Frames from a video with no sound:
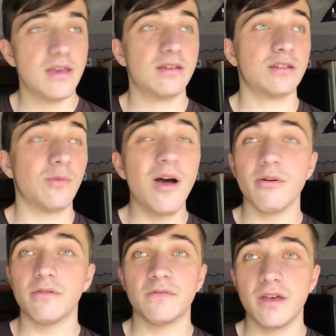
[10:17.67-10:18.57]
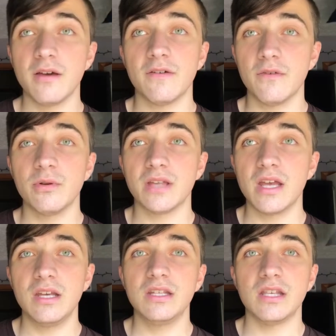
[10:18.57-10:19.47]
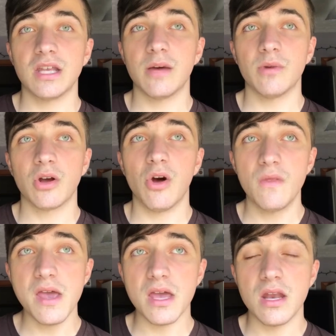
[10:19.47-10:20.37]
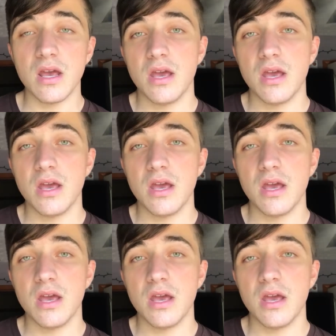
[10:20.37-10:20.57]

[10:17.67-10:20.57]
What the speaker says: I was like, wow, if it was that easy, then I'm going to call Nate.